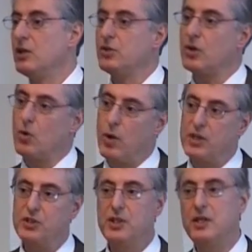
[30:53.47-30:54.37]
So the
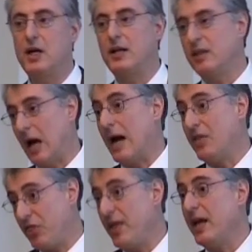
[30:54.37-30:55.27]
question, I
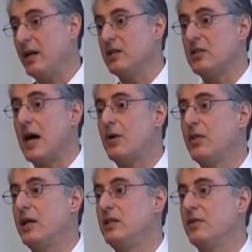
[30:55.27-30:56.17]
think, is how do
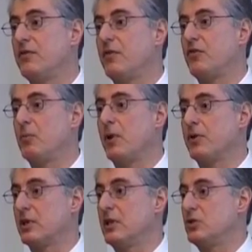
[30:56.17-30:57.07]
they differ from
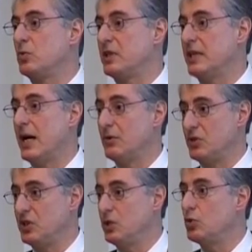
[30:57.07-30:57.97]
other kids with Down
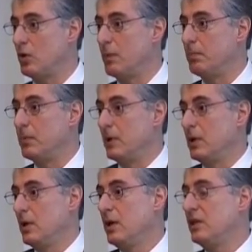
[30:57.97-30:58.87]
syndrome,
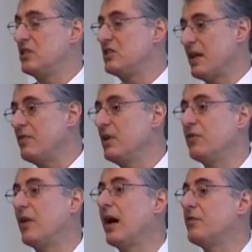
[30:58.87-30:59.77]
this
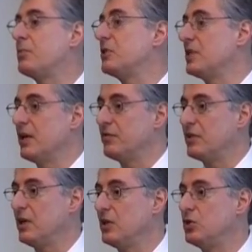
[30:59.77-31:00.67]
75% of
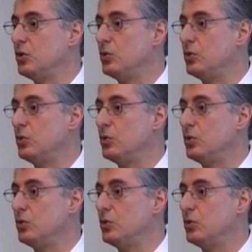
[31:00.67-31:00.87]
kids